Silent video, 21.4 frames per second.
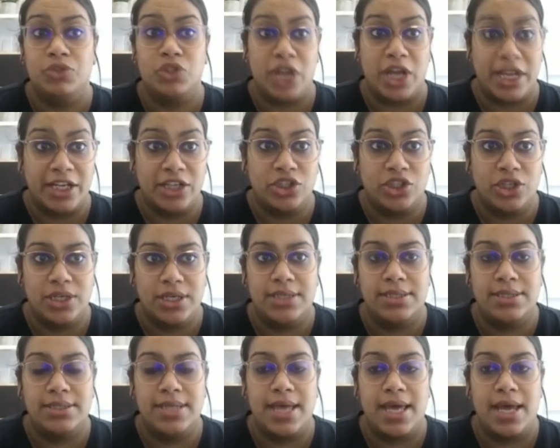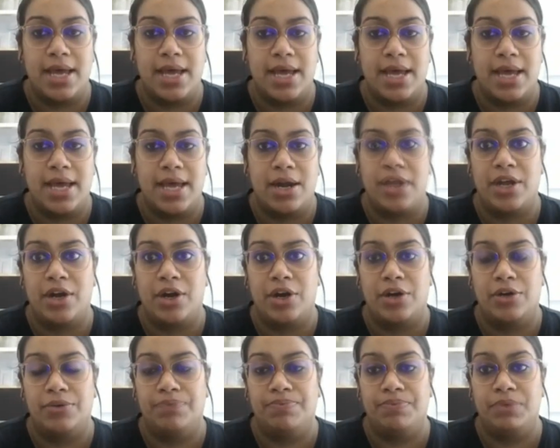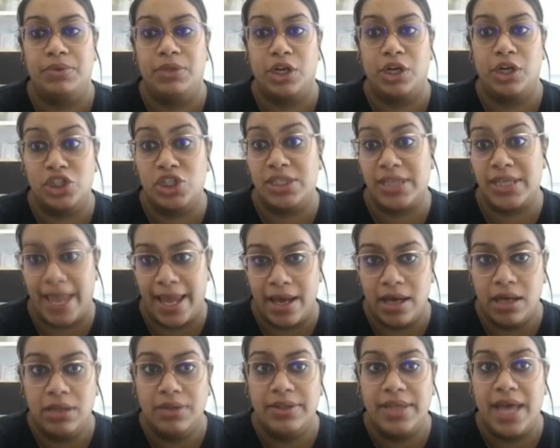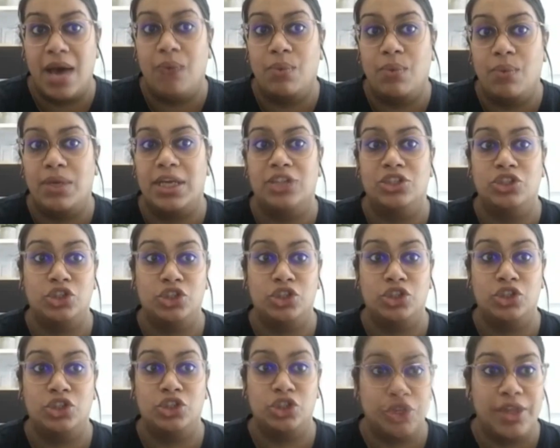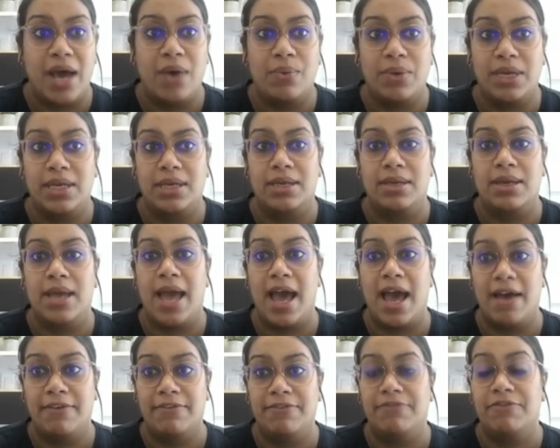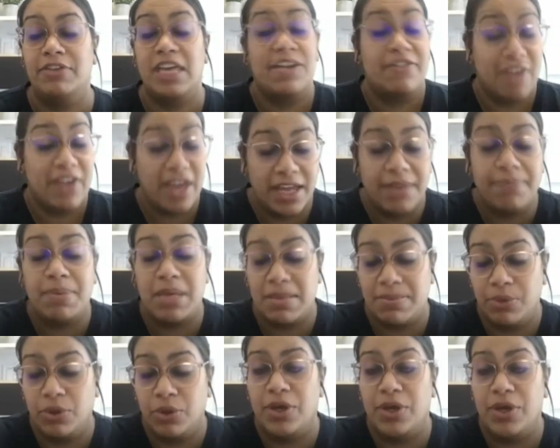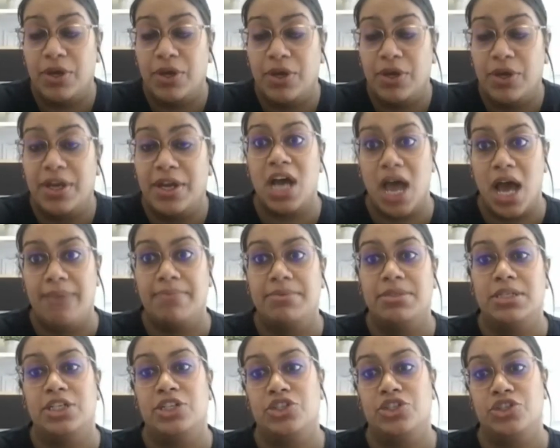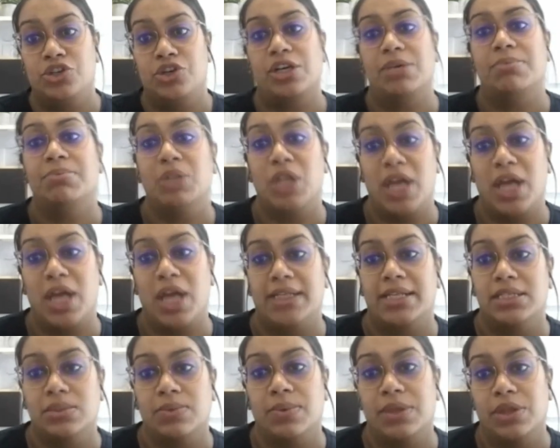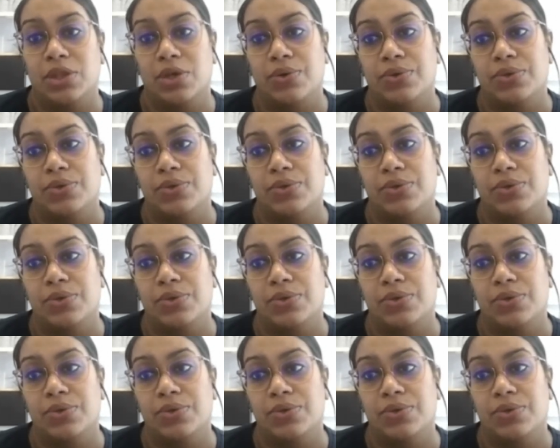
changes that are large scale, that we ensure that we give people enough time to ensure compliance with